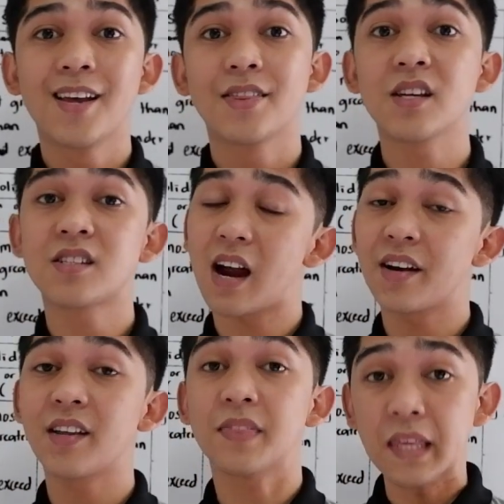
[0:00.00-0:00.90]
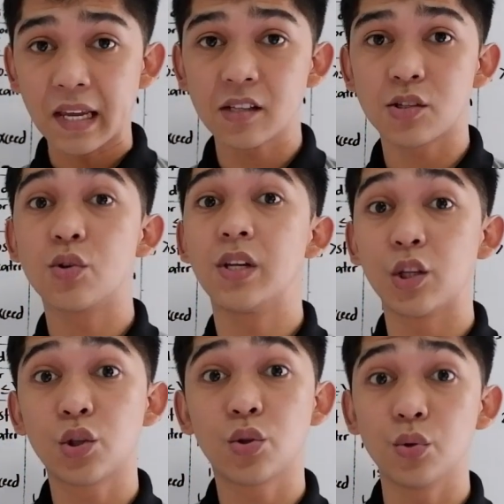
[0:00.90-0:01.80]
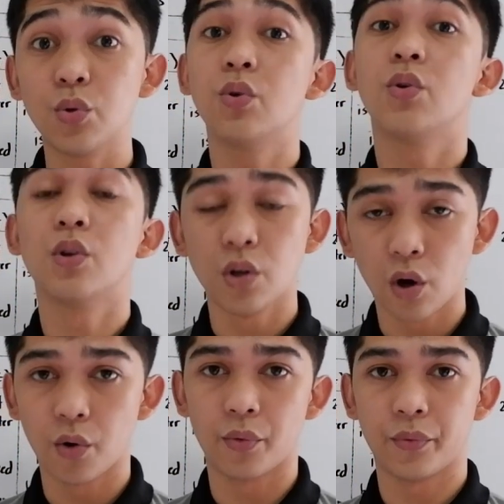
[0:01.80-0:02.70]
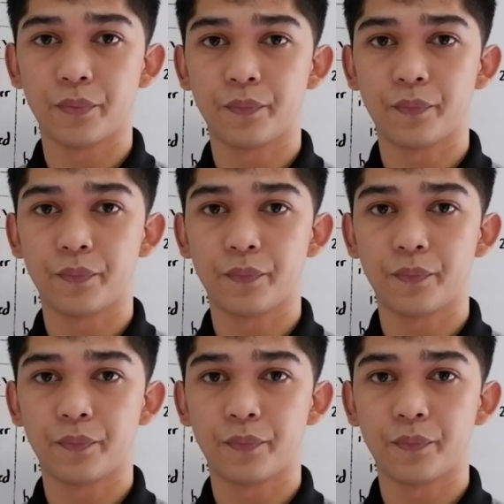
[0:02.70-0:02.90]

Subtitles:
these are the things you need to know.